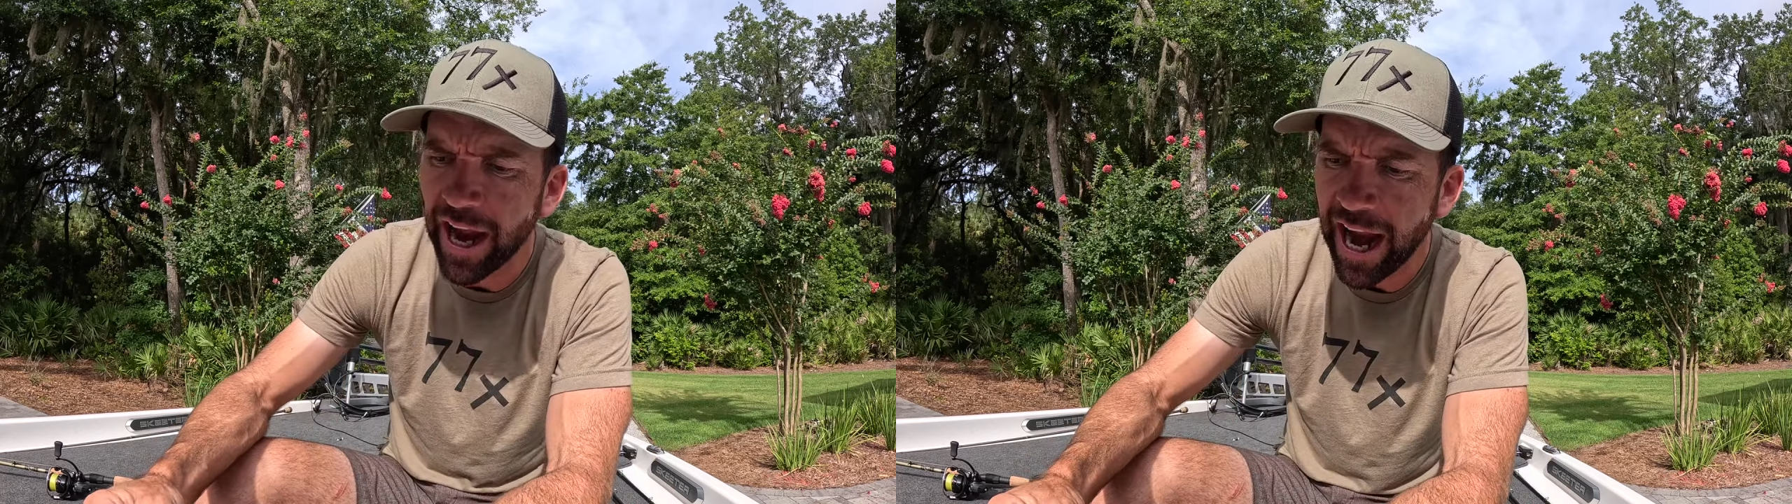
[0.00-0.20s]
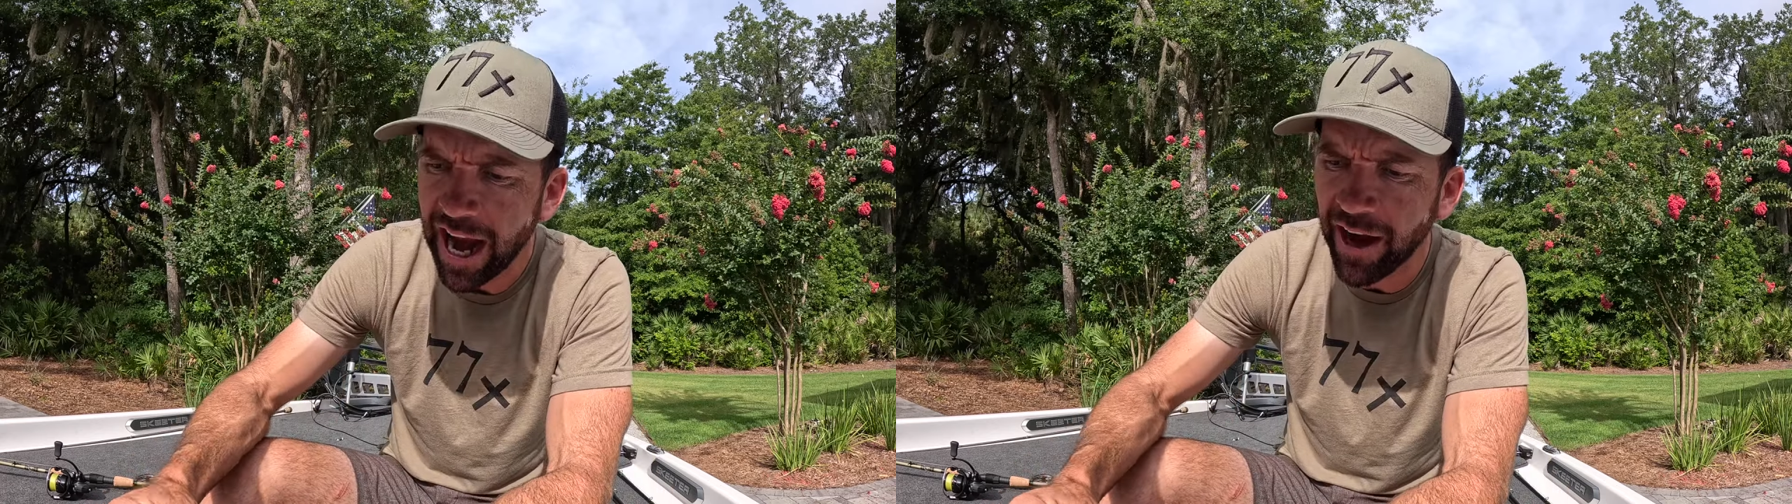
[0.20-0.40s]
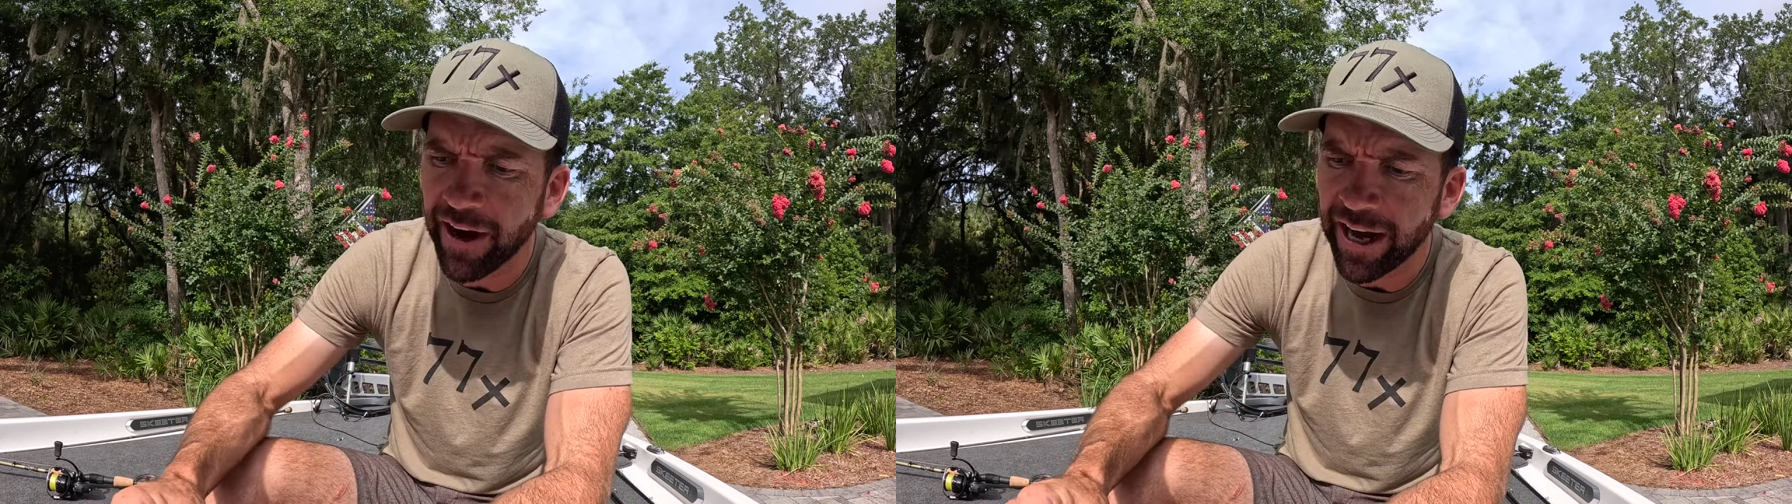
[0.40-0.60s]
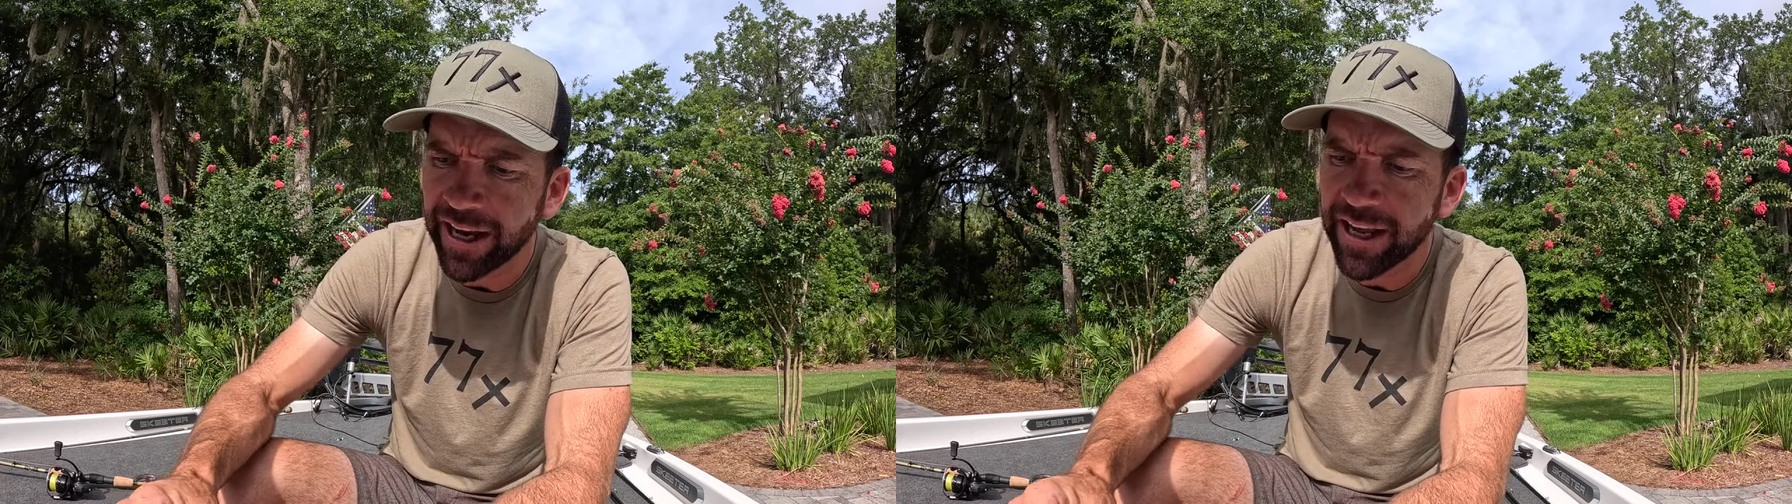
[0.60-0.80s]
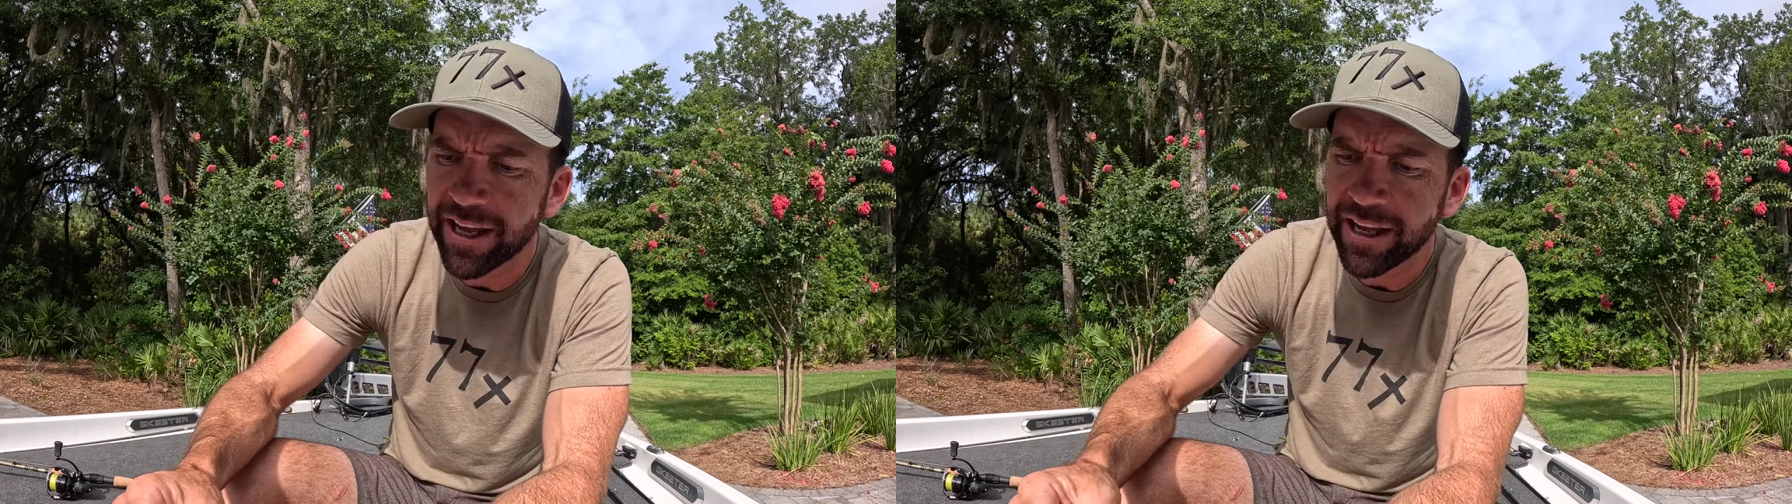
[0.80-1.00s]

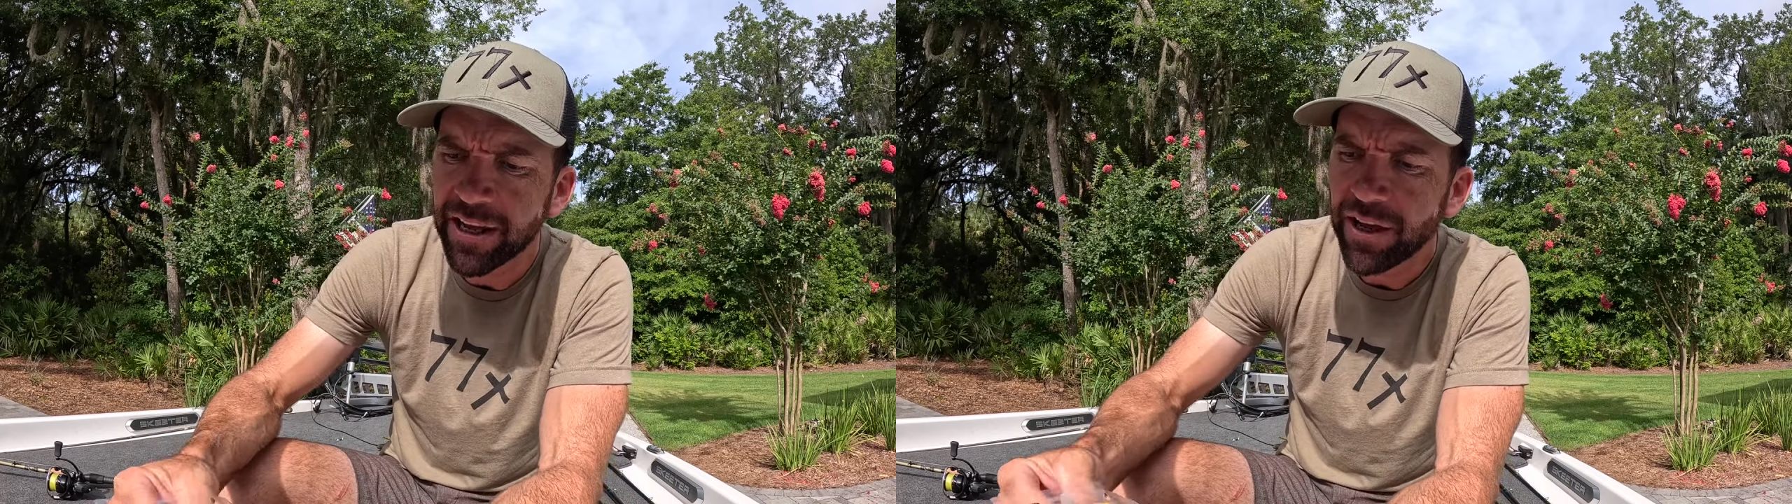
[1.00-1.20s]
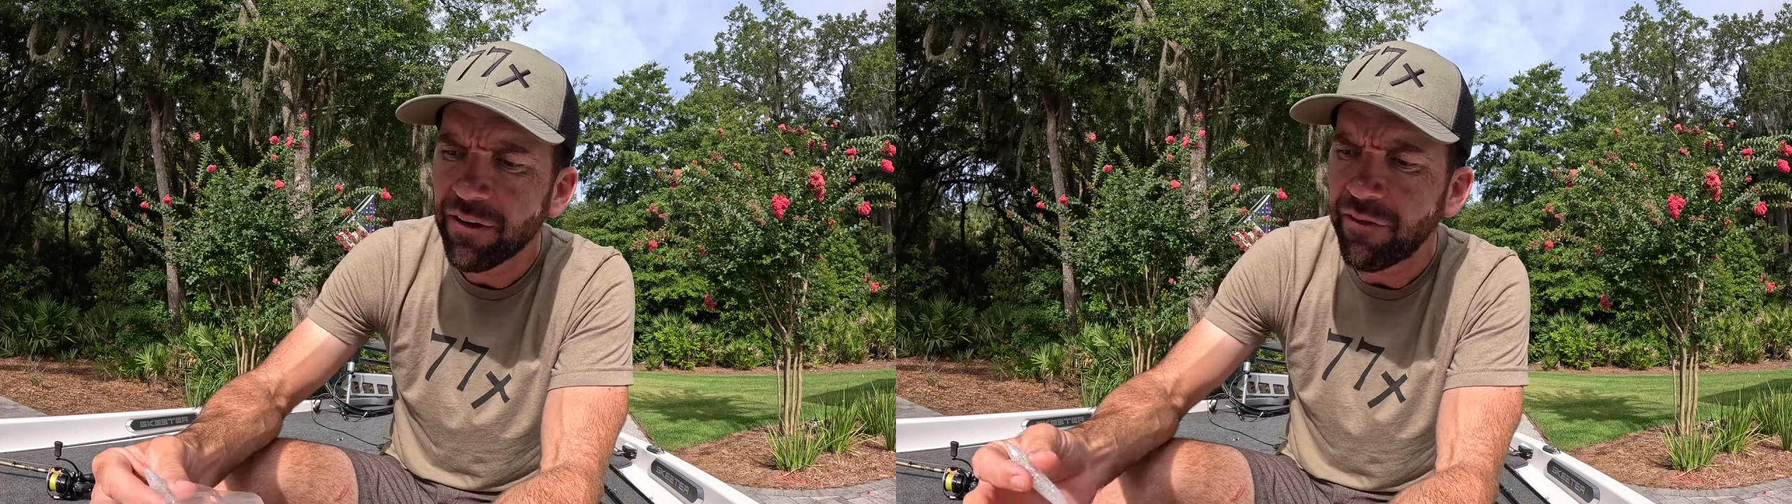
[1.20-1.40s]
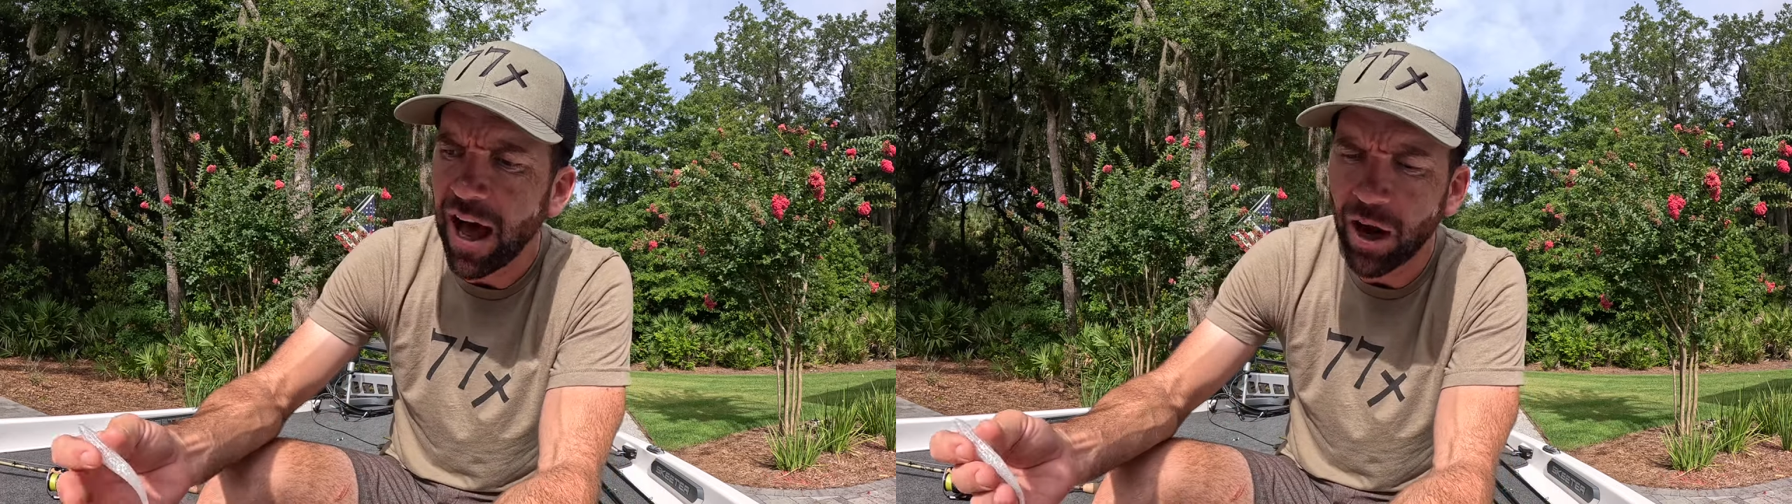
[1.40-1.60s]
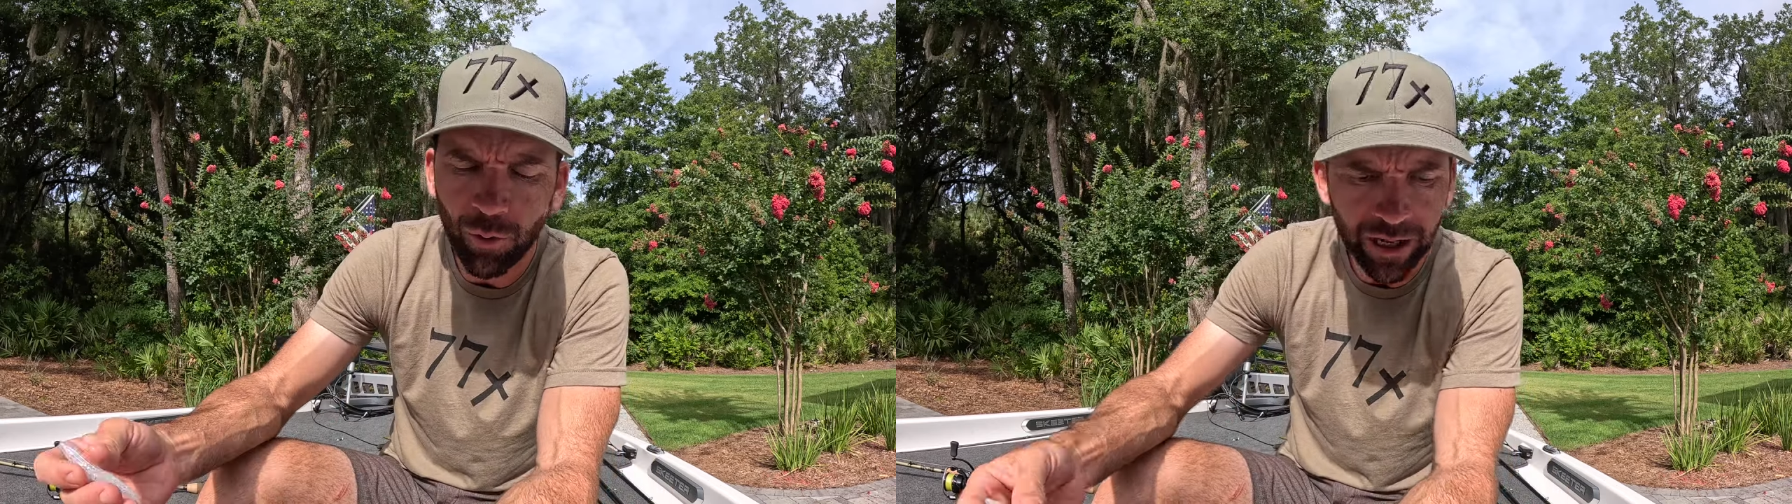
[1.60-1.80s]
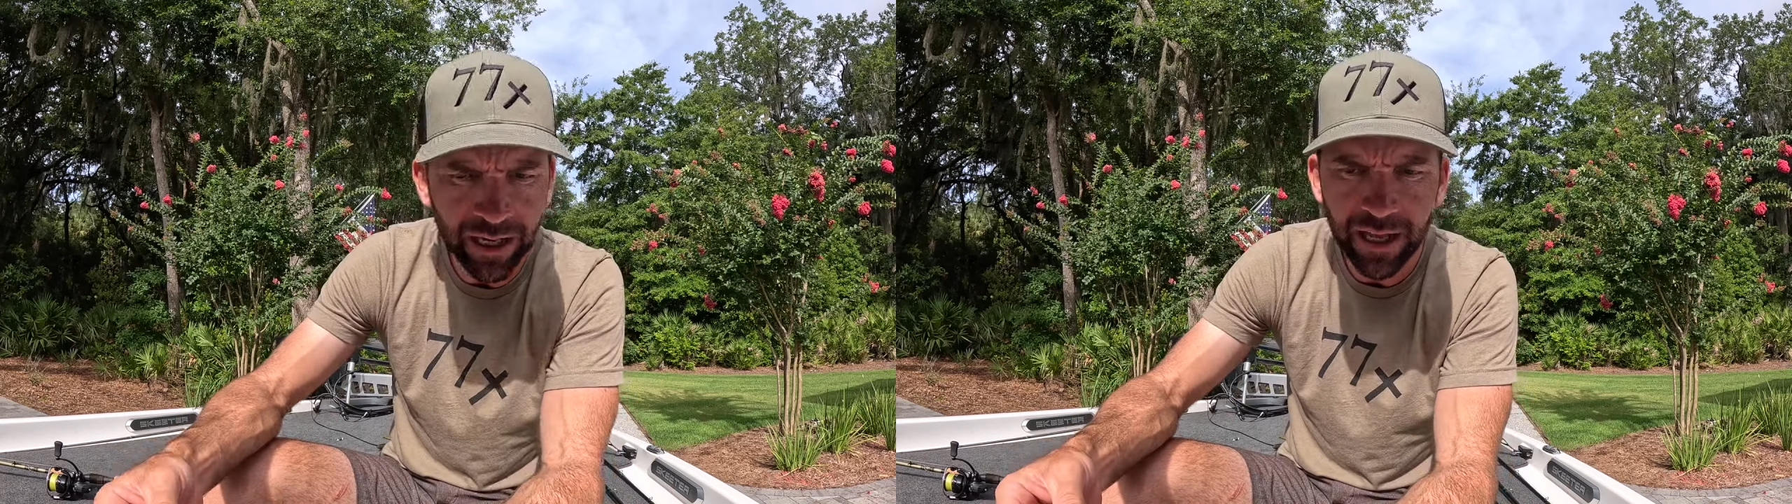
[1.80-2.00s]
herring
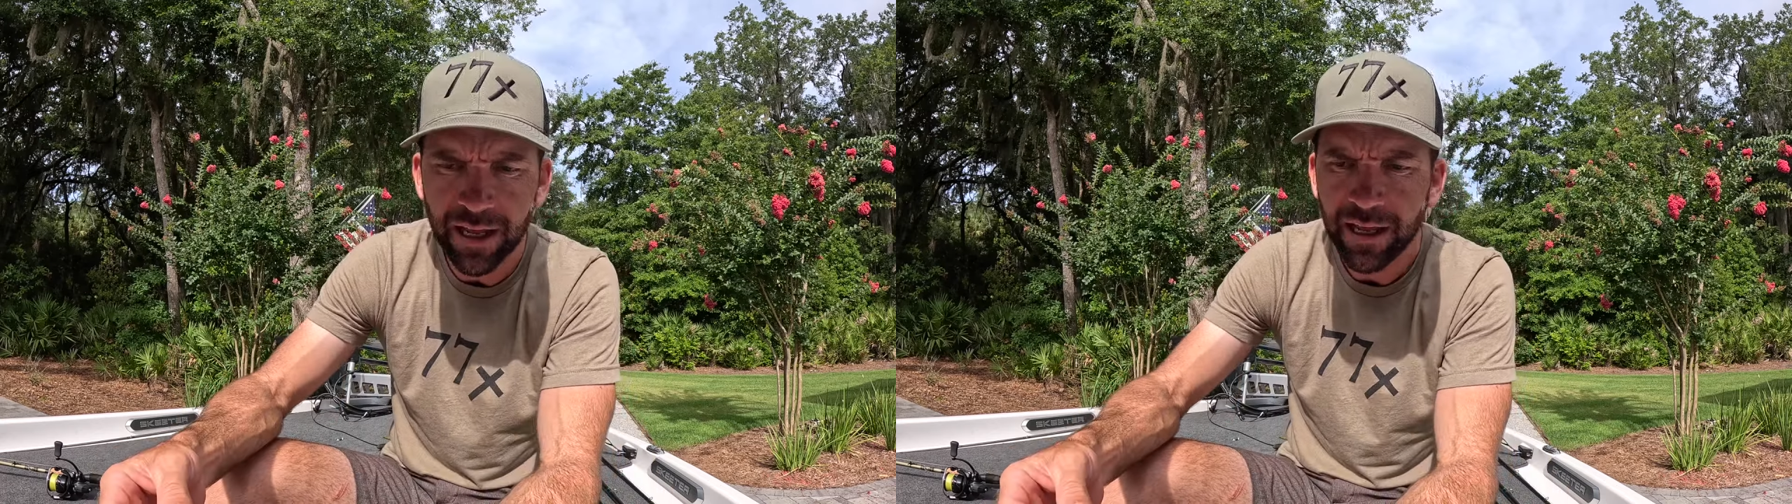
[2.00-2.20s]
following